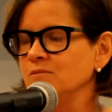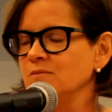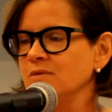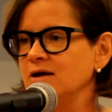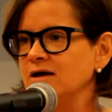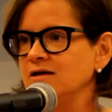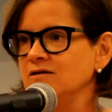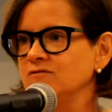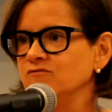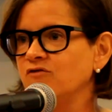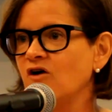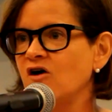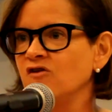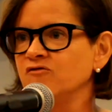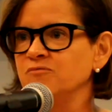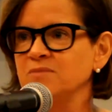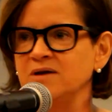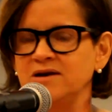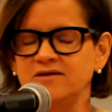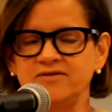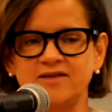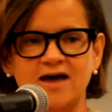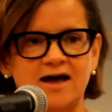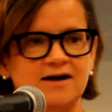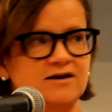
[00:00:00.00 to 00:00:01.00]
involvement
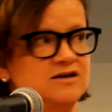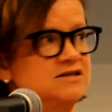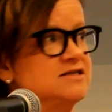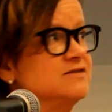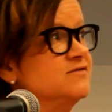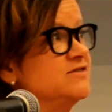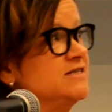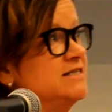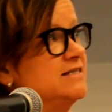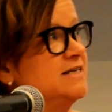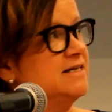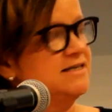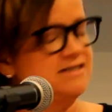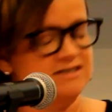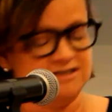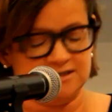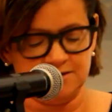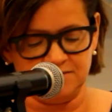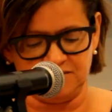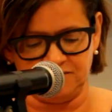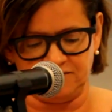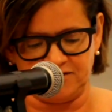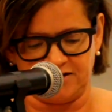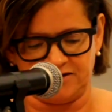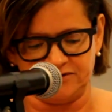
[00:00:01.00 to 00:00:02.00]
in that, because we've seen
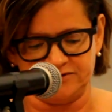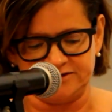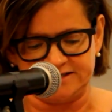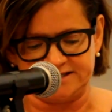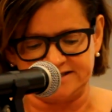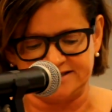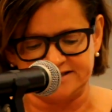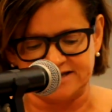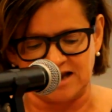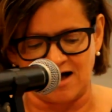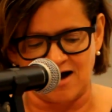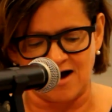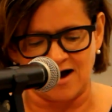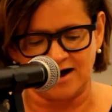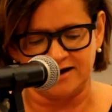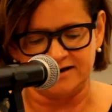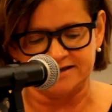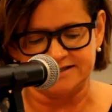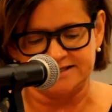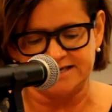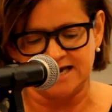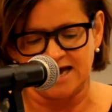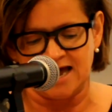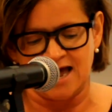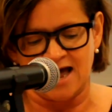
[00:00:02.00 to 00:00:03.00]
some of those
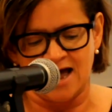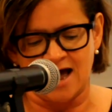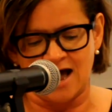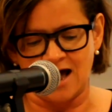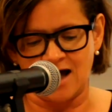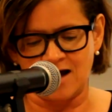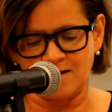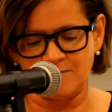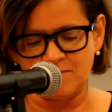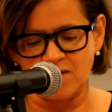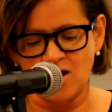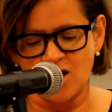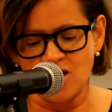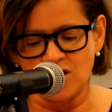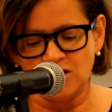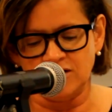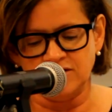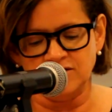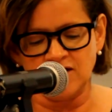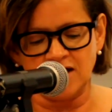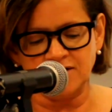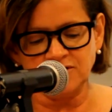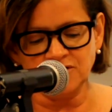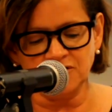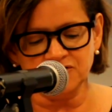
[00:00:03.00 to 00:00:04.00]
slides.
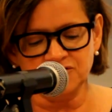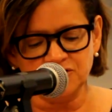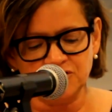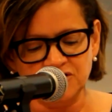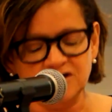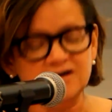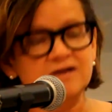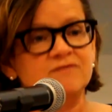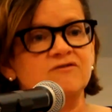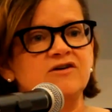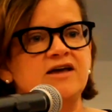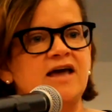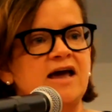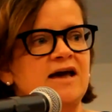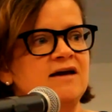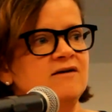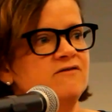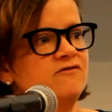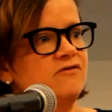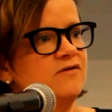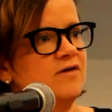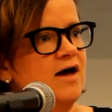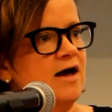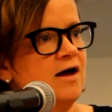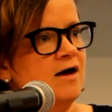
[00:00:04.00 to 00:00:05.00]
Not an Alternative
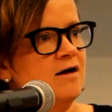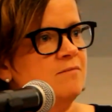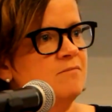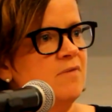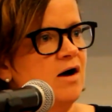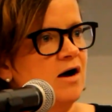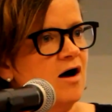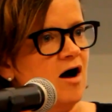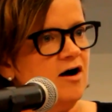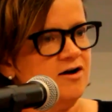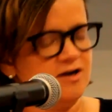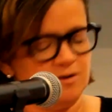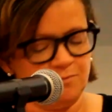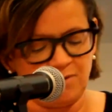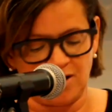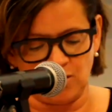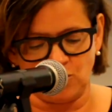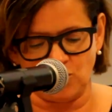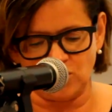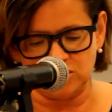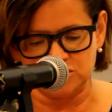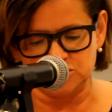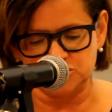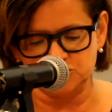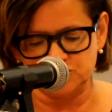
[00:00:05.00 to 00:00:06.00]
gave Occupy
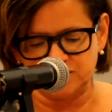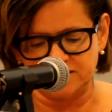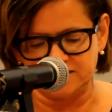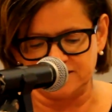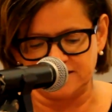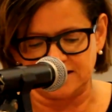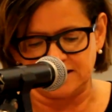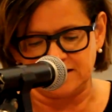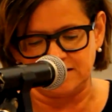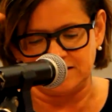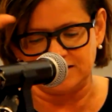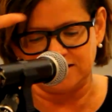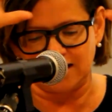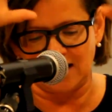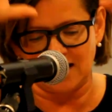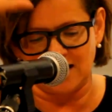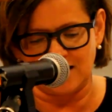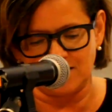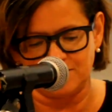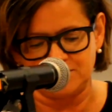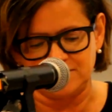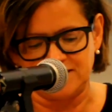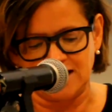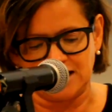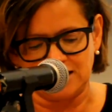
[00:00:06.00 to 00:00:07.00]
Wall Street
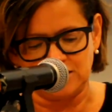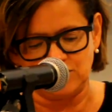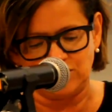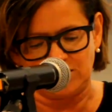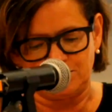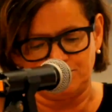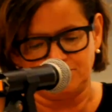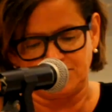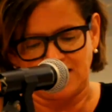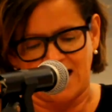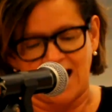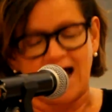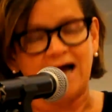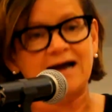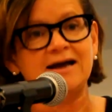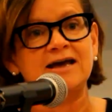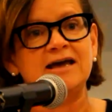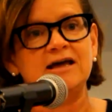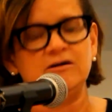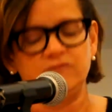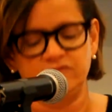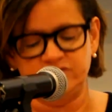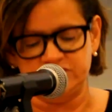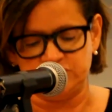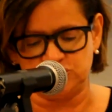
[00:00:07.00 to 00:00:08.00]
the yellow and black
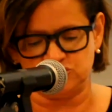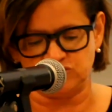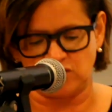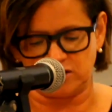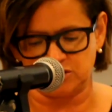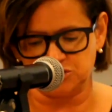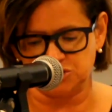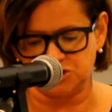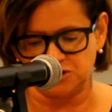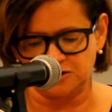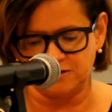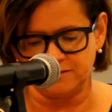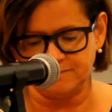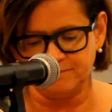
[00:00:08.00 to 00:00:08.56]
infrastructure.